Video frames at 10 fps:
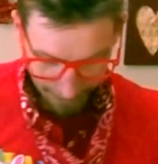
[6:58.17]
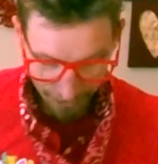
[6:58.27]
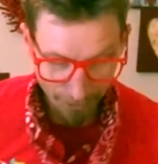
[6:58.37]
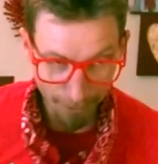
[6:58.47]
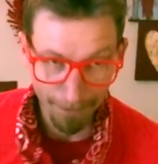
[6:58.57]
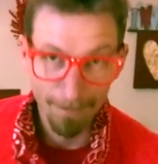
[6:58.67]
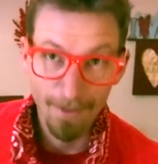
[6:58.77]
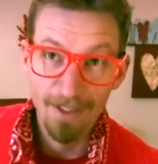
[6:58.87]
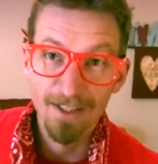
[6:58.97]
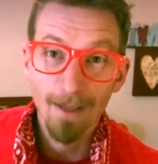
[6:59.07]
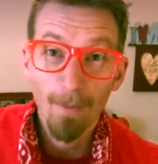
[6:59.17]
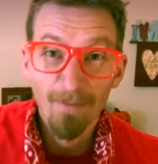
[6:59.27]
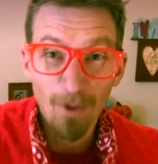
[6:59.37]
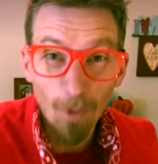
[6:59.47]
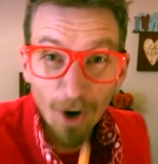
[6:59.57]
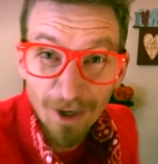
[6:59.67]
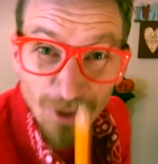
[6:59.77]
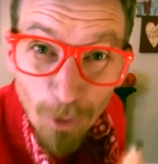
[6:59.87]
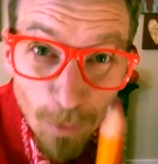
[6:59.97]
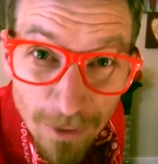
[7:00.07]
That's true. Some of you are
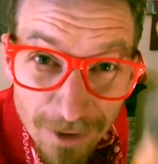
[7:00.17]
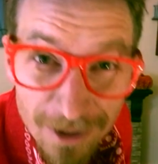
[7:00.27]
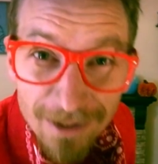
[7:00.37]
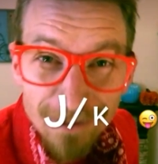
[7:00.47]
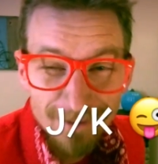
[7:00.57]
tools.